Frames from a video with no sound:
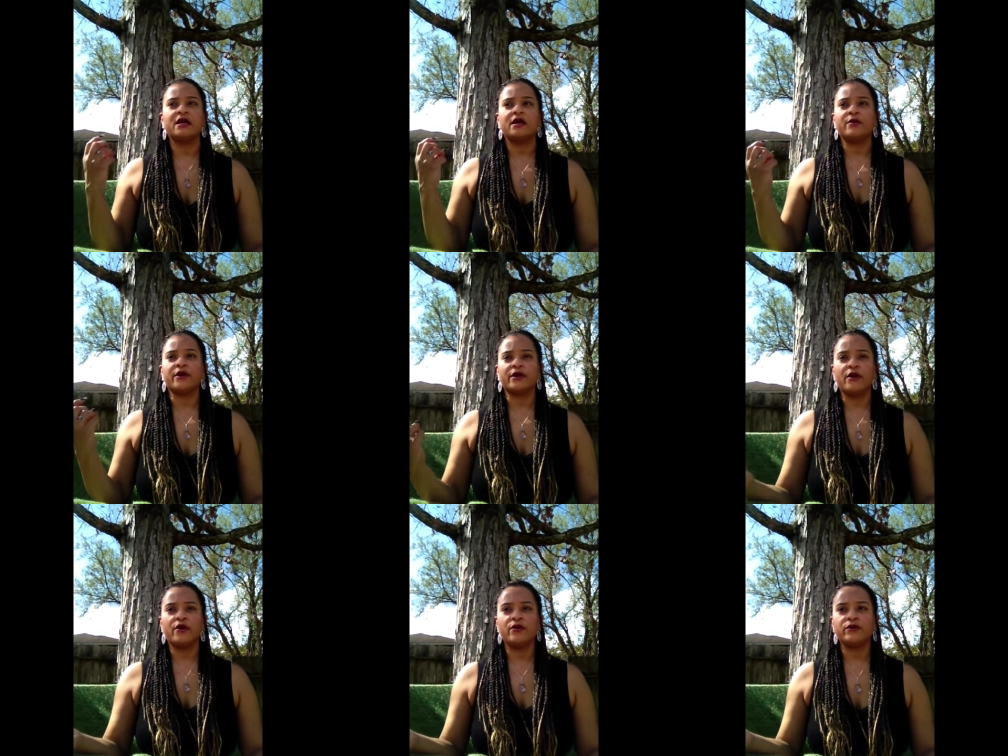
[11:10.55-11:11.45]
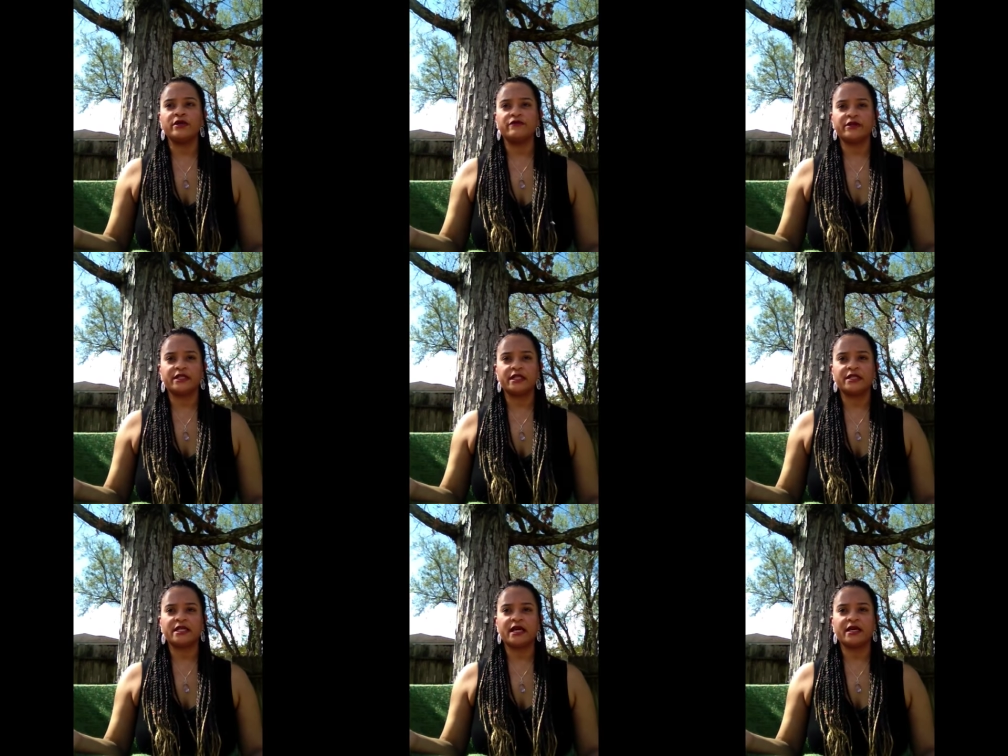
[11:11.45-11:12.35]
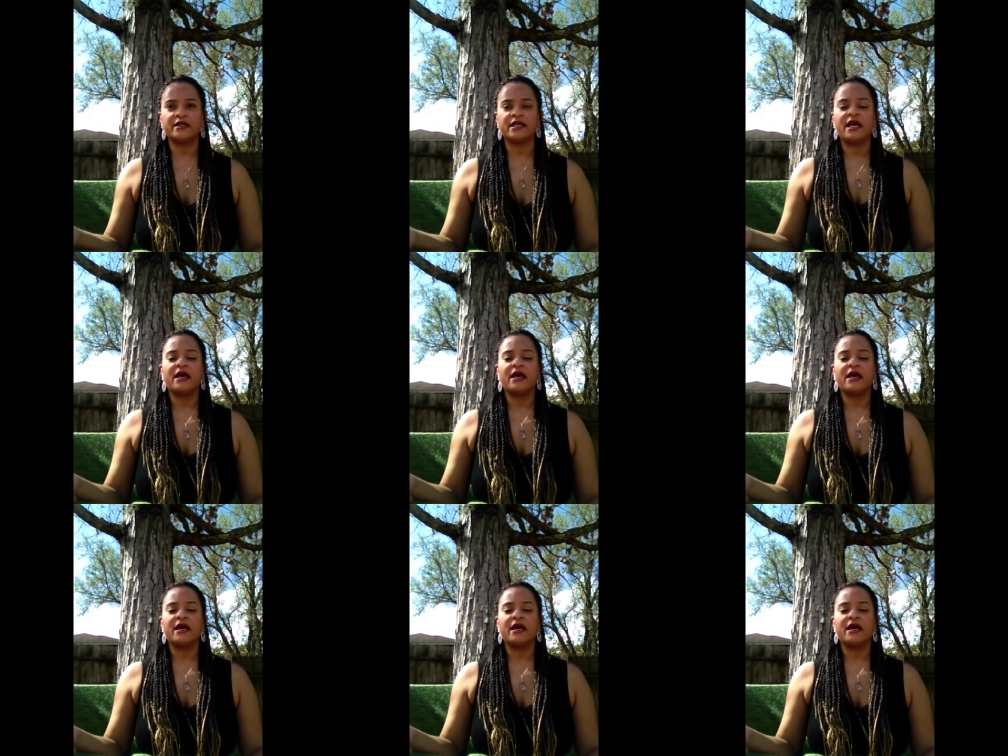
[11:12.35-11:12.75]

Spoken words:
We're going to hold it for 6 seconds.